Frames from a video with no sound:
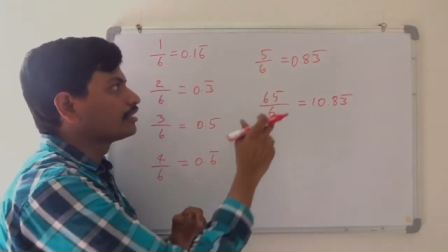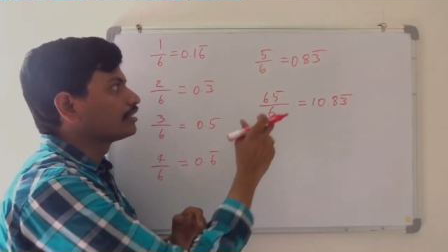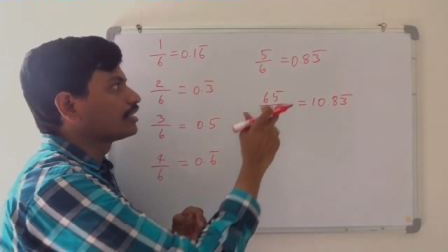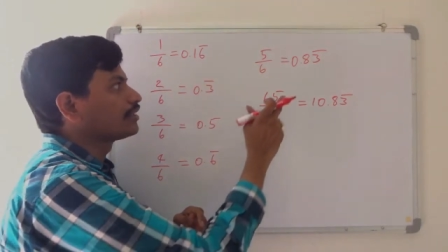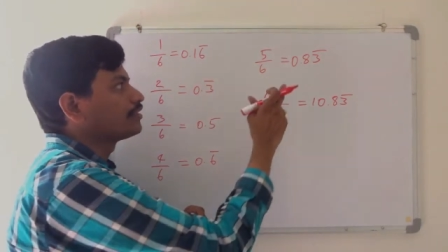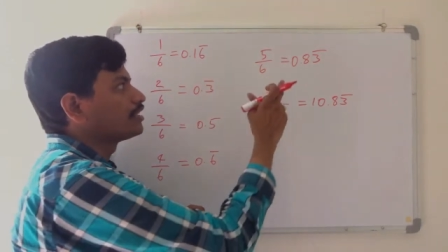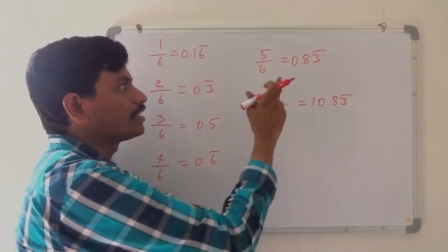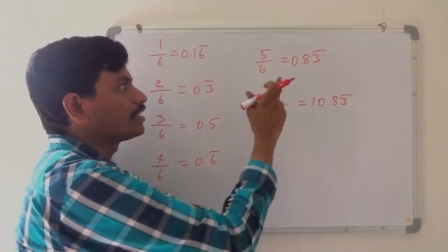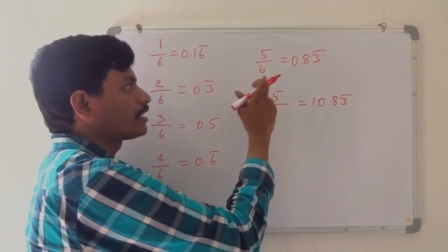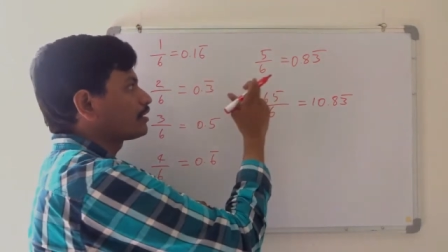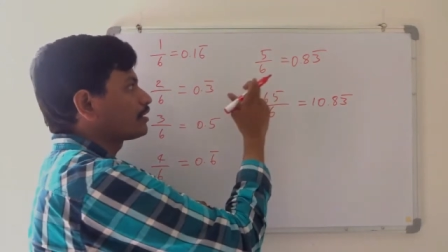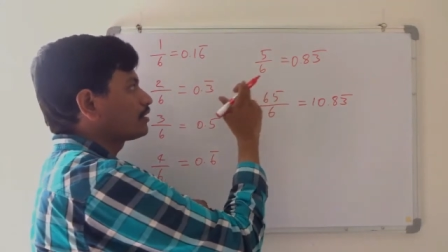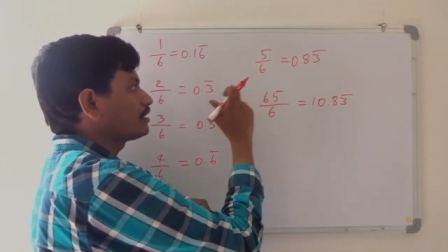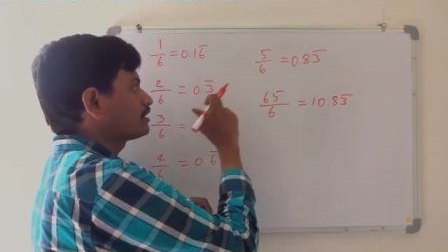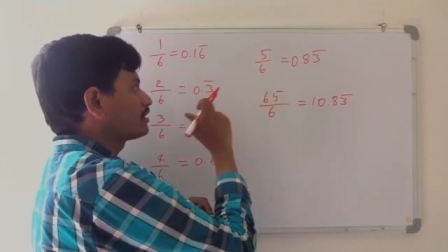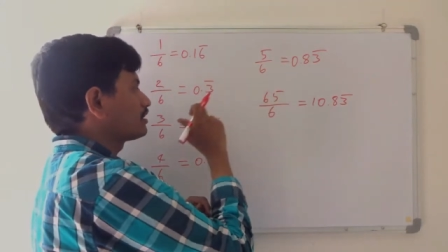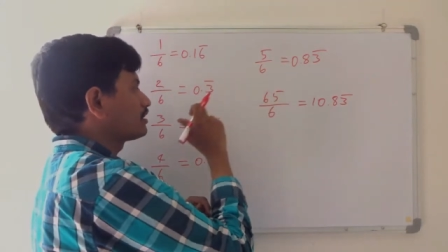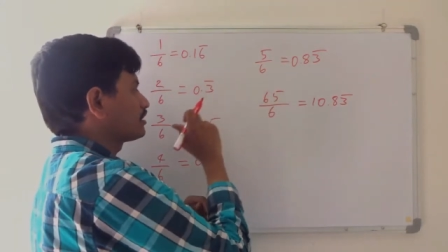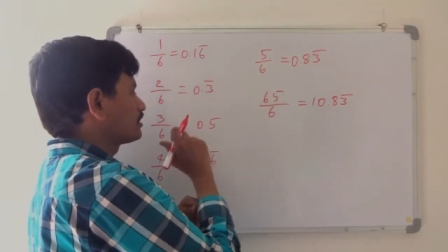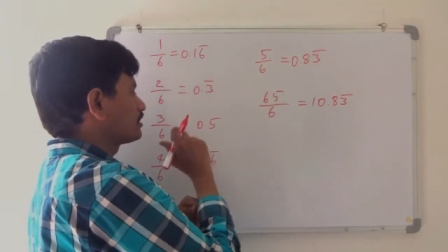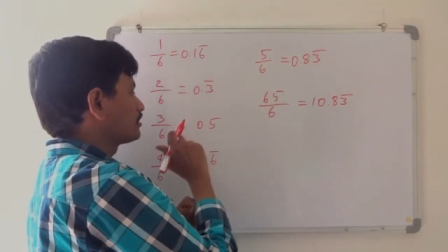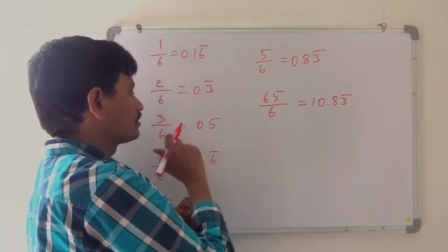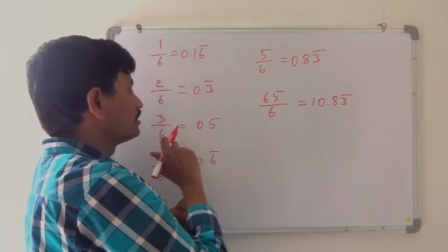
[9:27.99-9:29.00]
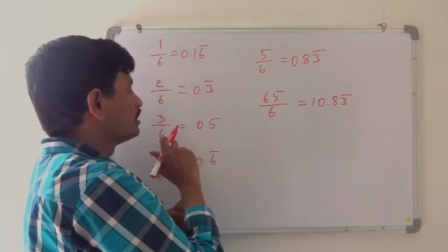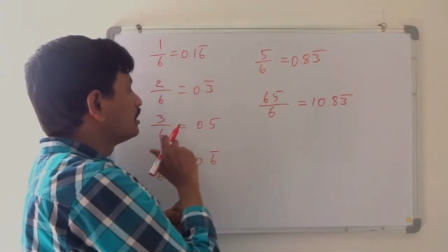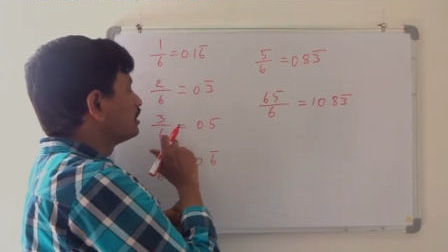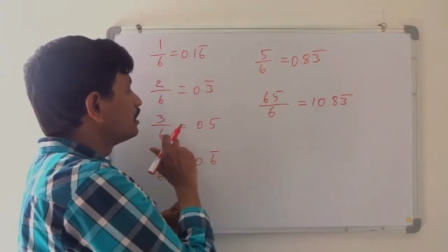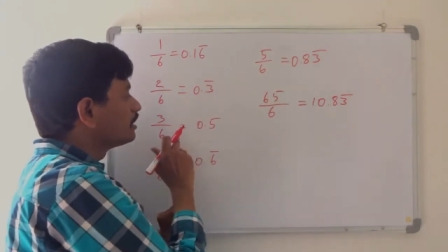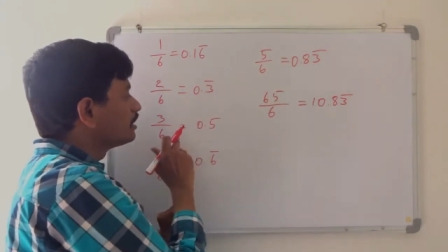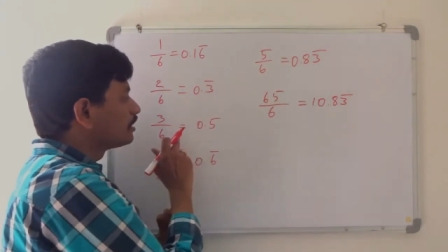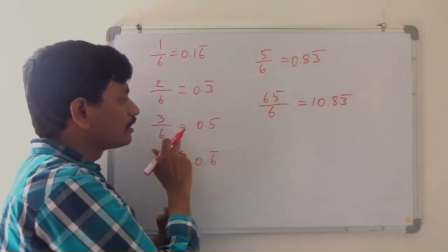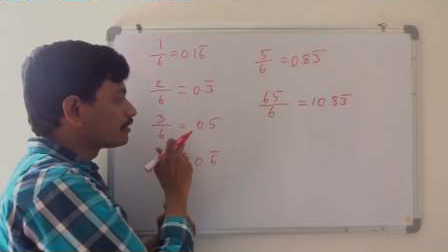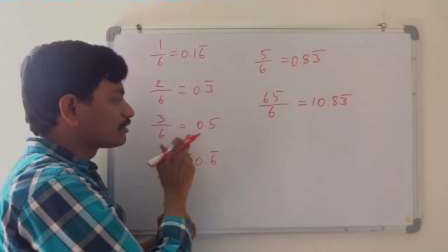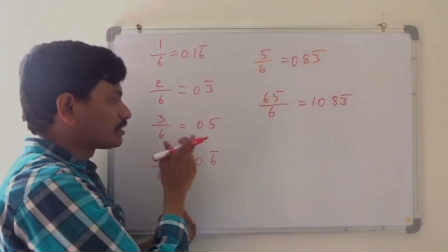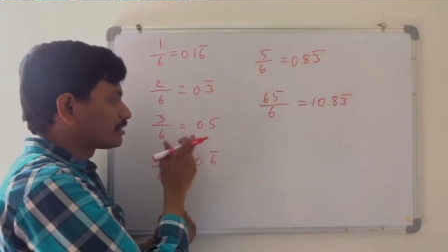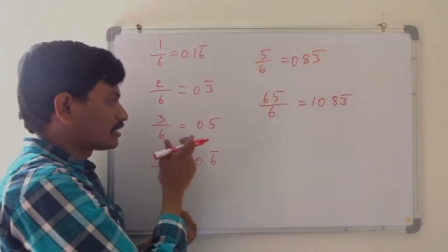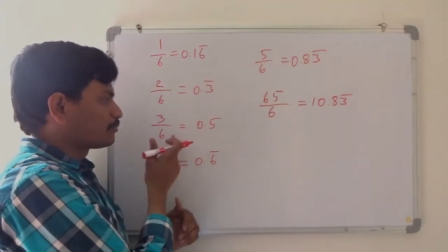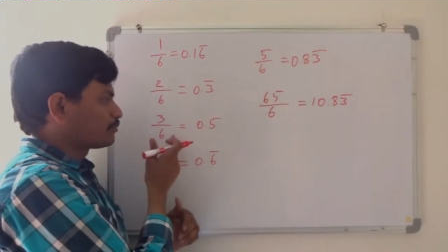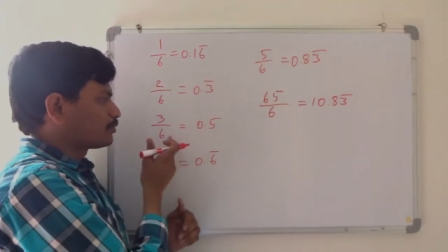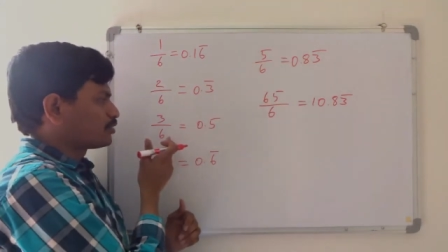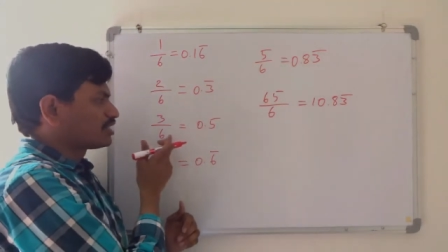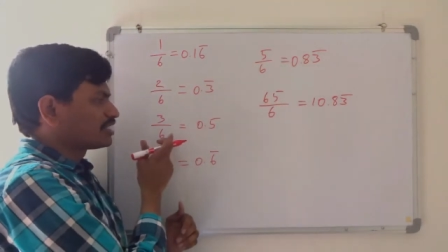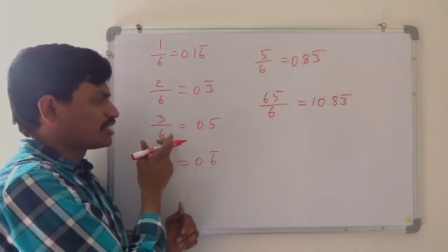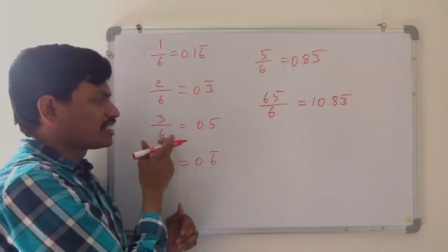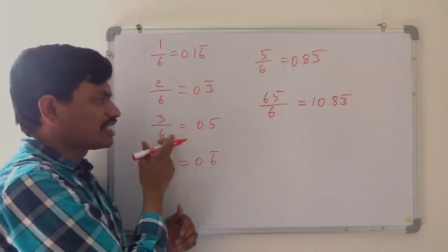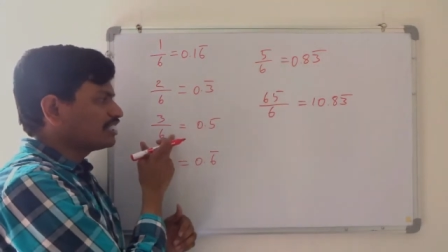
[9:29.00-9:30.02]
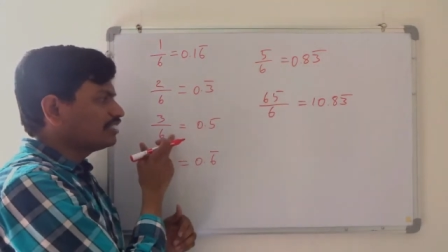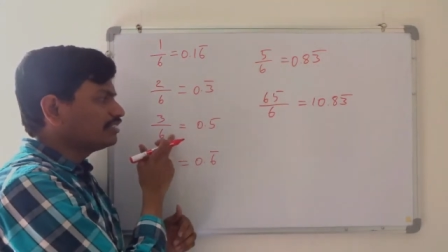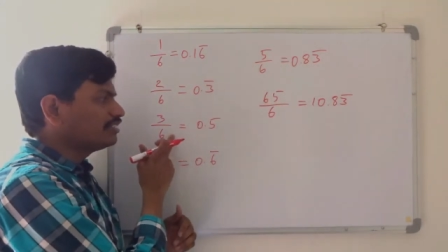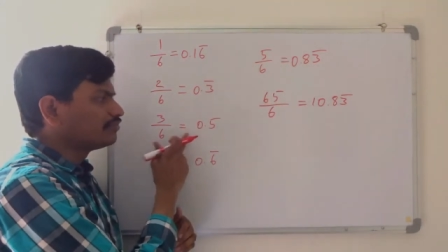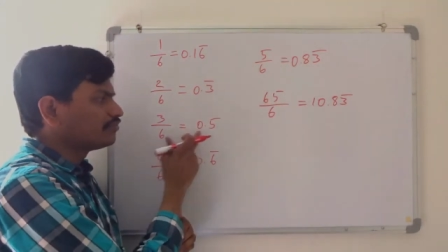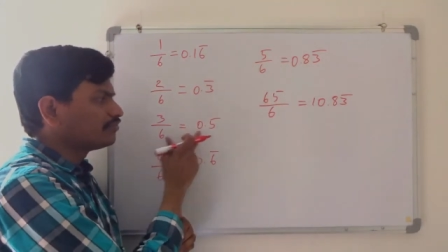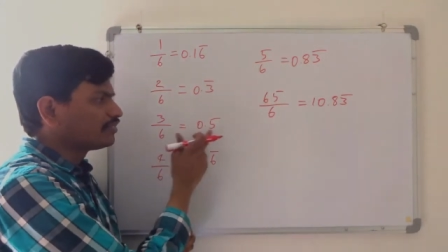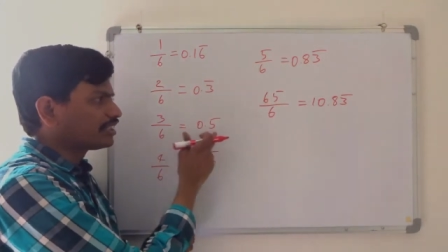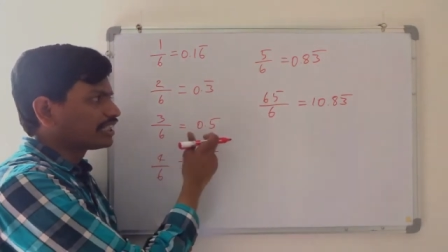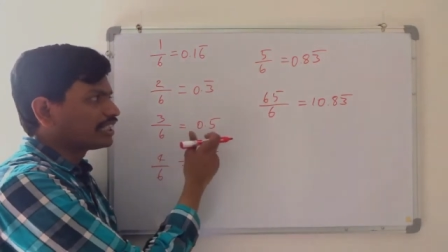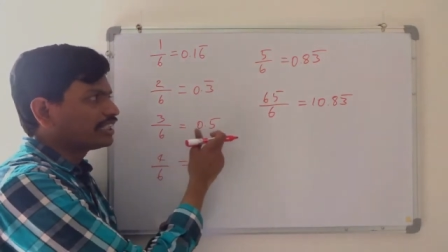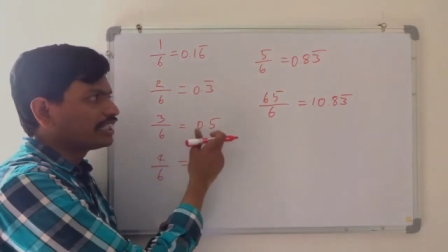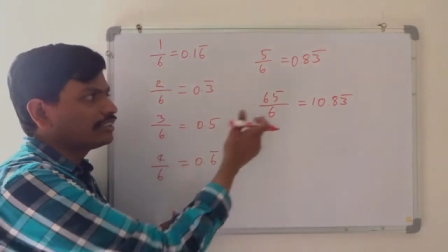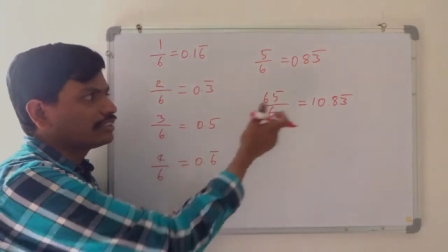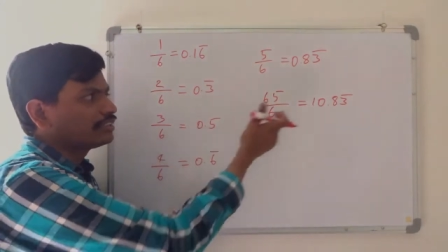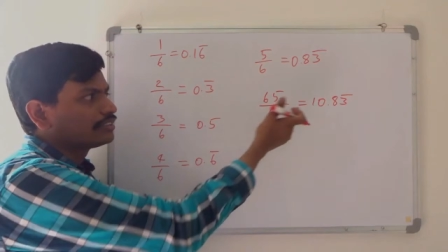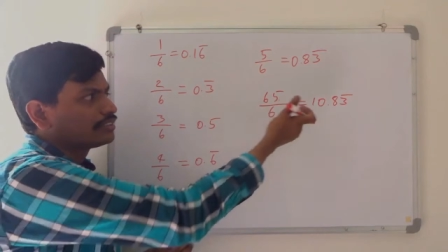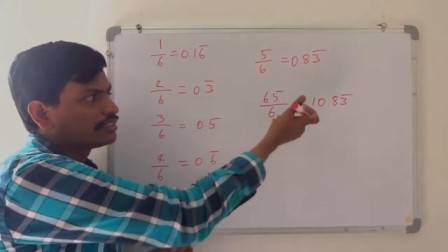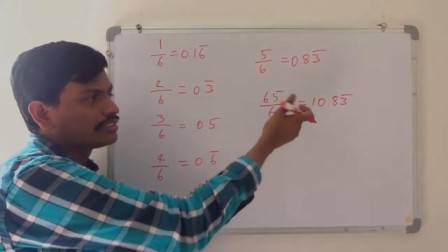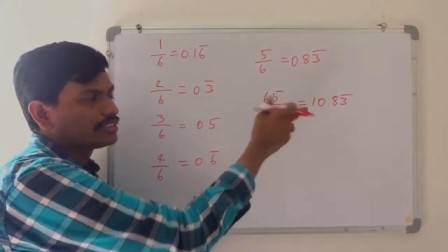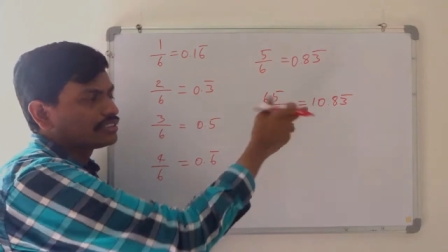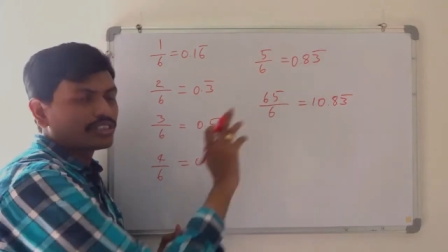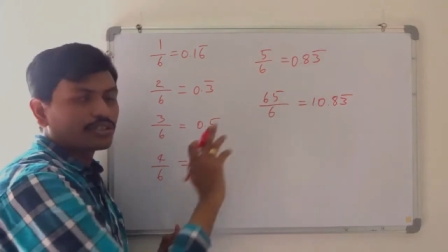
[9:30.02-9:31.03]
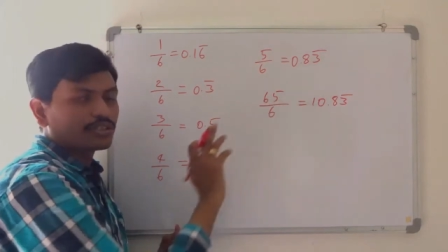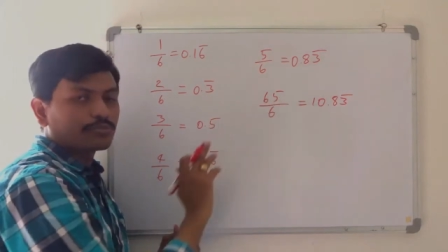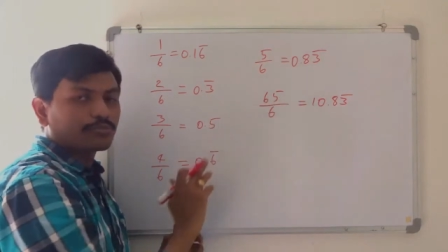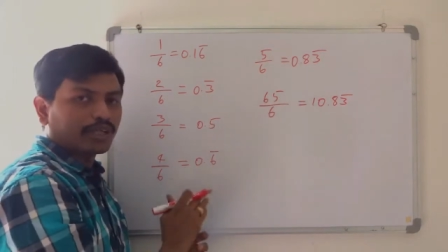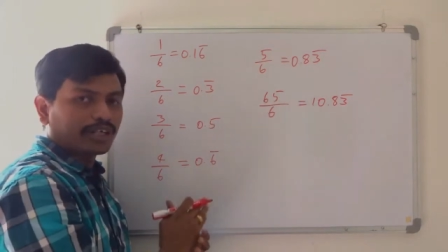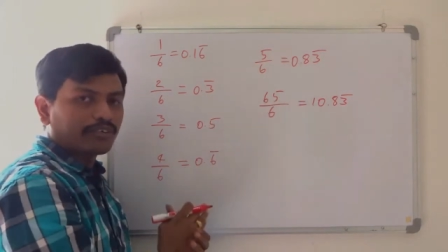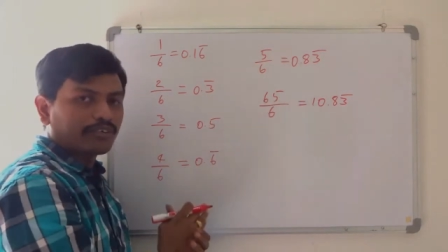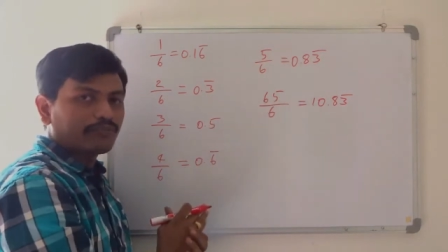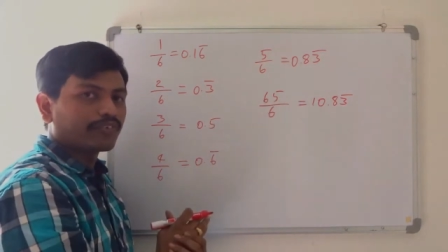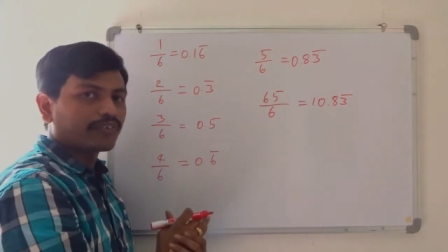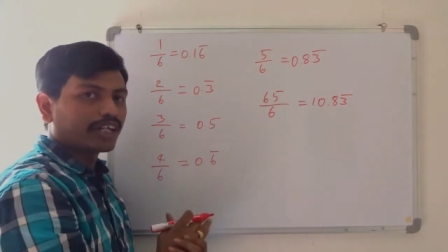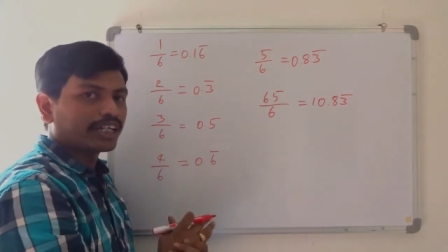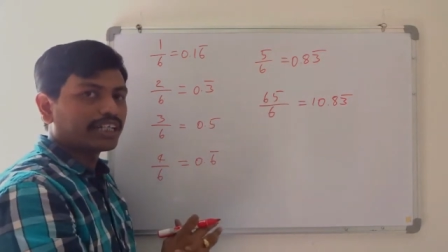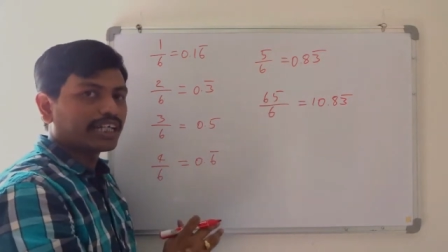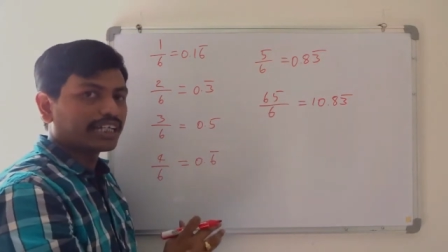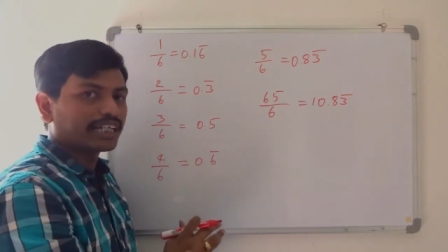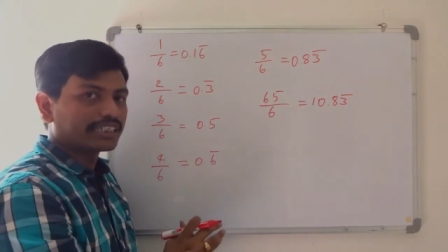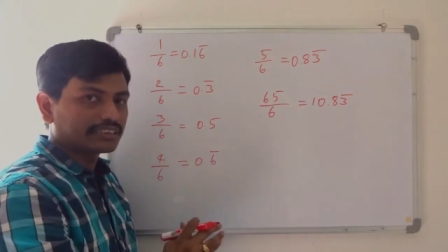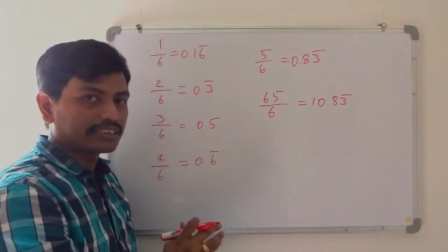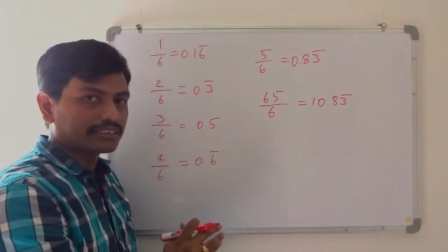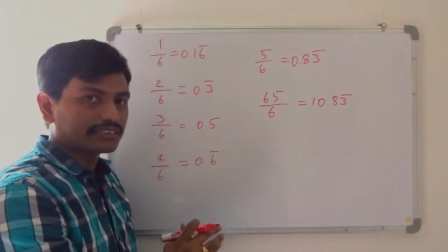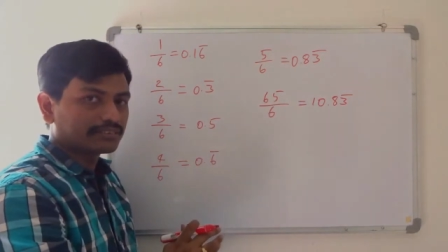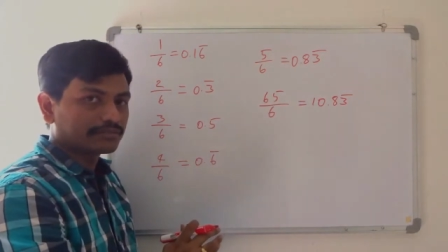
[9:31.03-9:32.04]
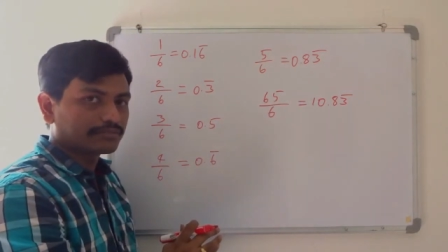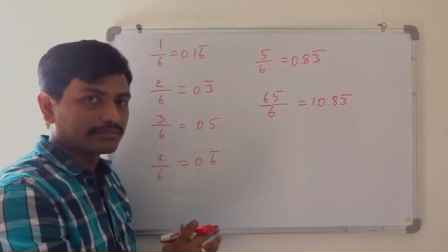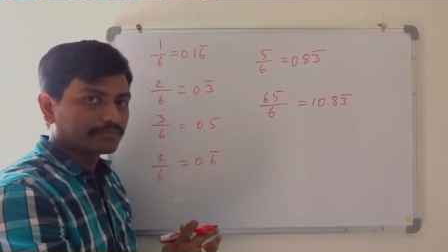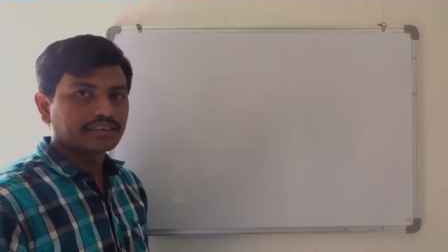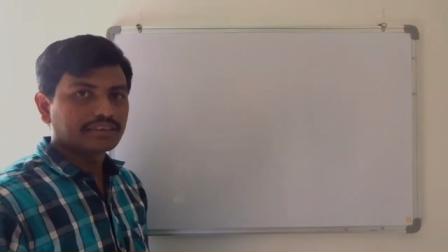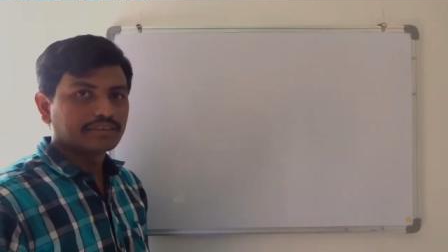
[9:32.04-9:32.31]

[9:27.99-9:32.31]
Remainder is suppose 3, we can 0.5 like this.